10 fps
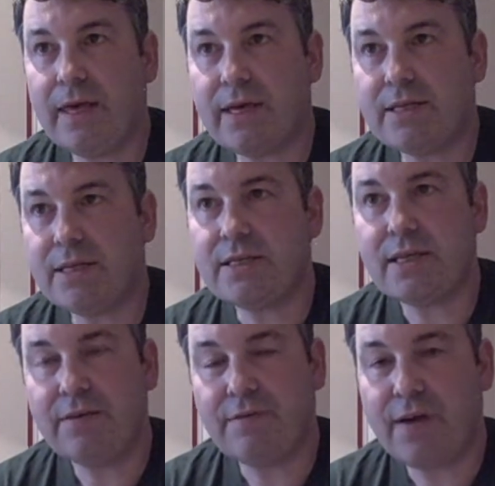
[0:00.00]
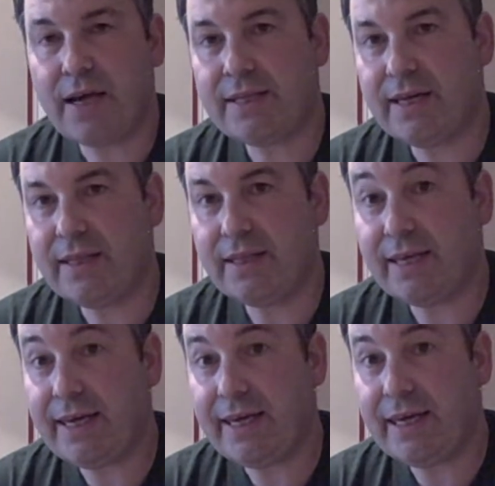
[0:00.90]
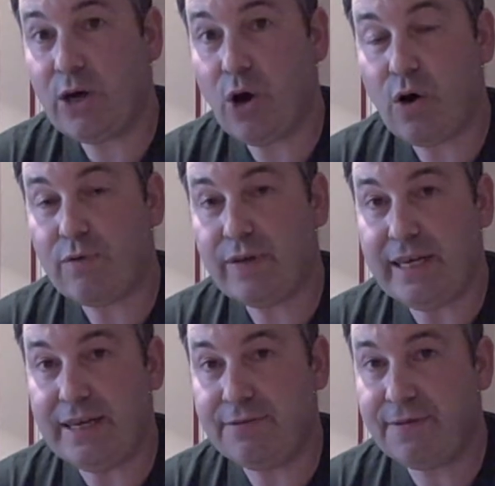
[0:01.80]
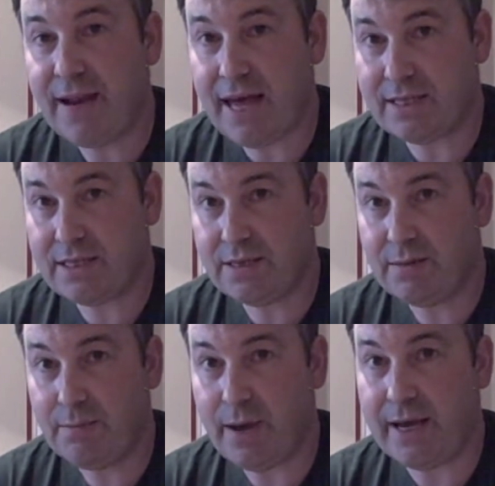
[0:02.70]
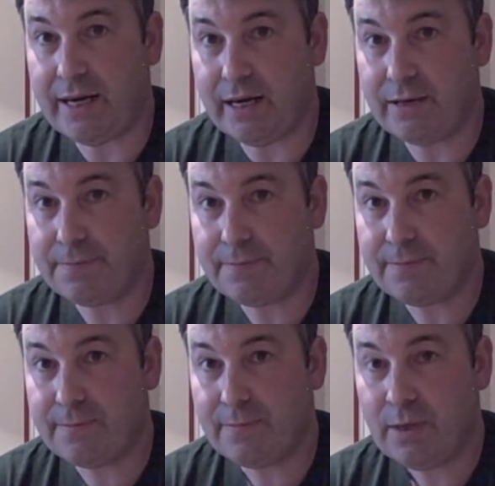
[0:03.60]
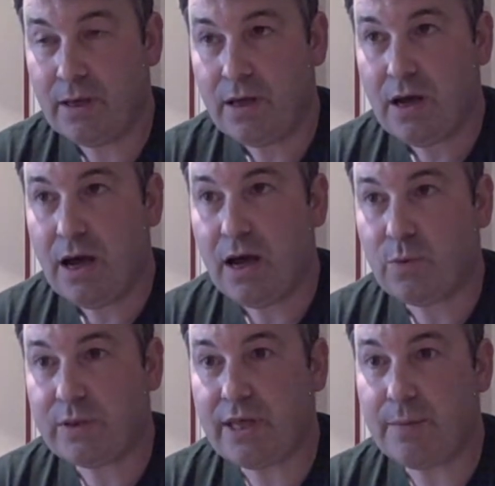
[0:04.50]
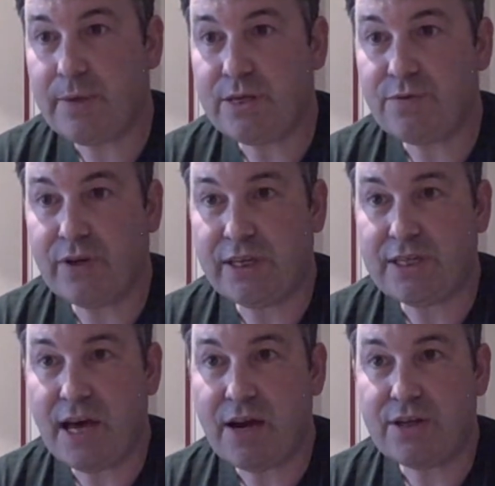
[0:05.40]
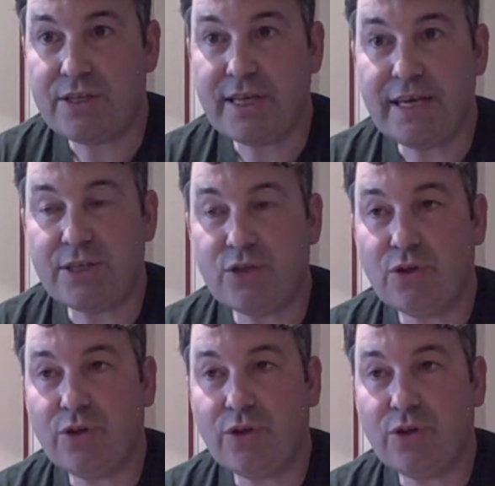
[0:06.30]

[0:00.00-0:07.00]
it is in fact in the key of E flat minor, and what that means for a guitarist is